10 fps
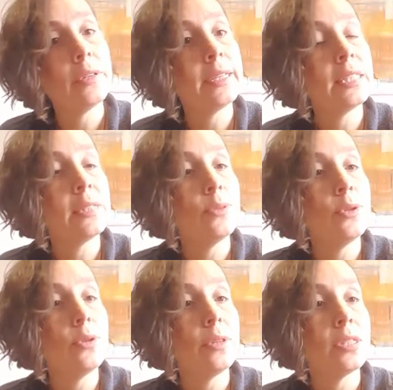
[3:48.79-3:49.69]
it's
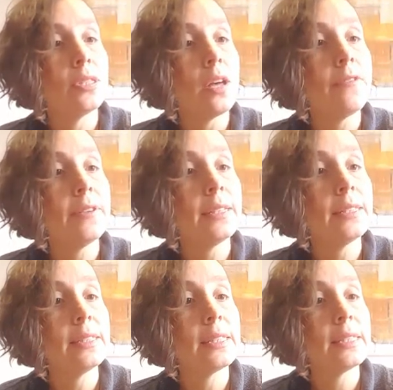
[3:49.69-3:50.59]
smooth and
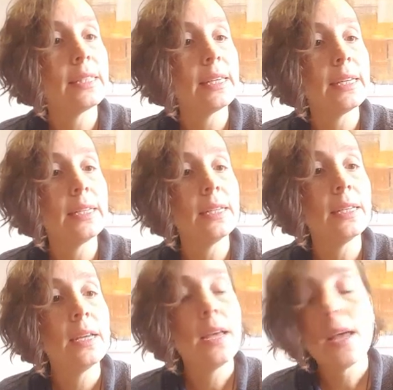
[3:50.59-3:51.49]
softens the skin.
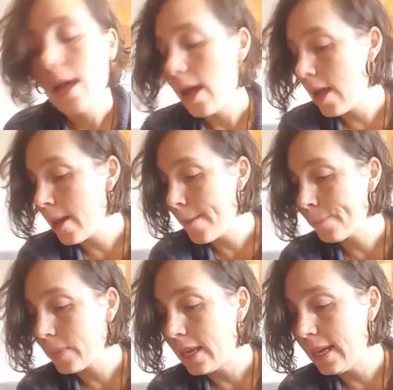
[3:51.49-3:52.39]

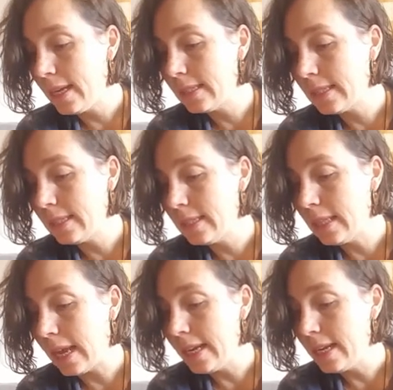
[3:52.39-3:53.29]
It's
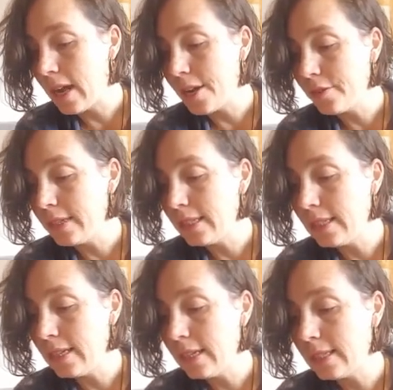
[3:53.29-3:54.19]
light,
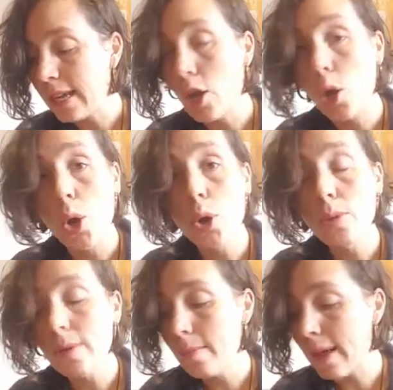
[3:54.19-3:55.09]
non-greasy. It's got
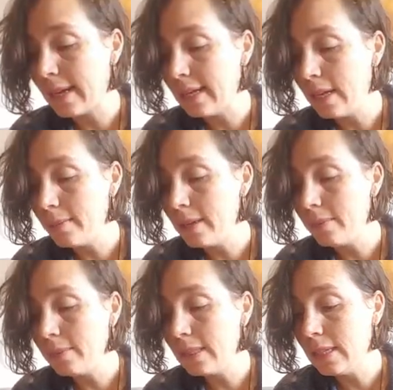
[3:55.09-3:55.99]
jojoba,
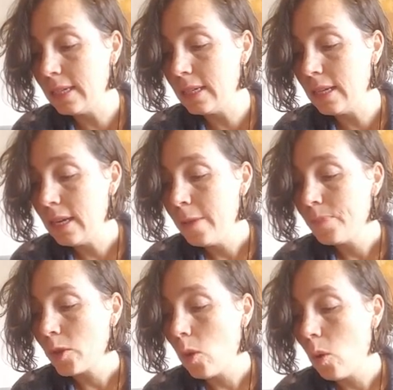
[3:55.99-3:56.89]
macadamia seed
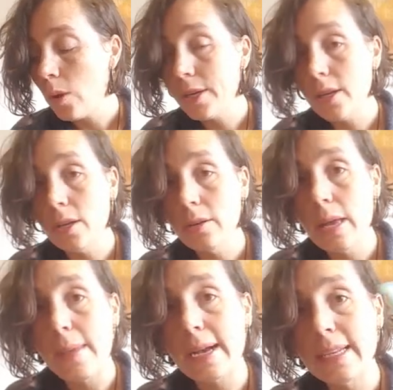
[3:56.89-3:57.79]
oil,
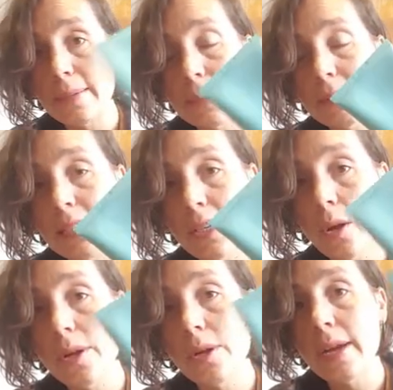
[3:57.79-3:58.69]
and macadamia seed
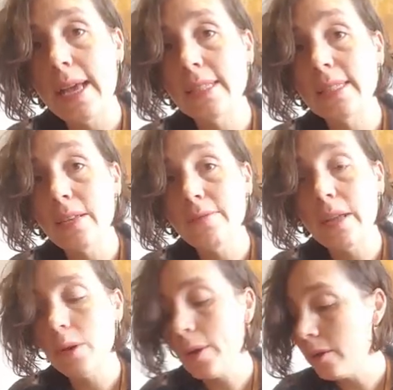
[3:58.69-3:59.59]
oil and
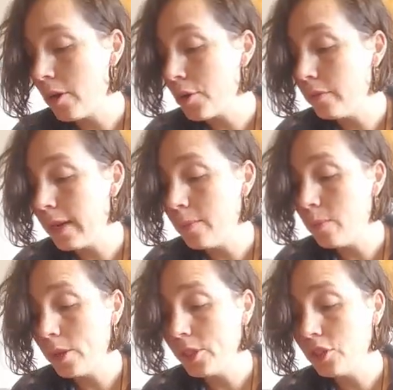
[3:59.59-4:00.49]
sunflower oil are great
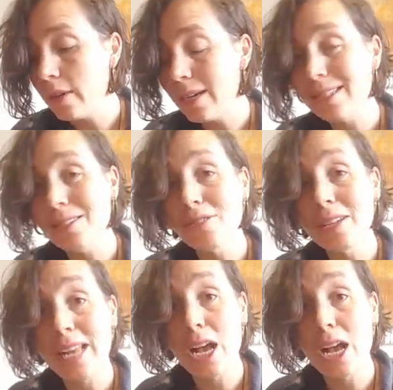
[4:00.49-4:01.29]
moisturizers and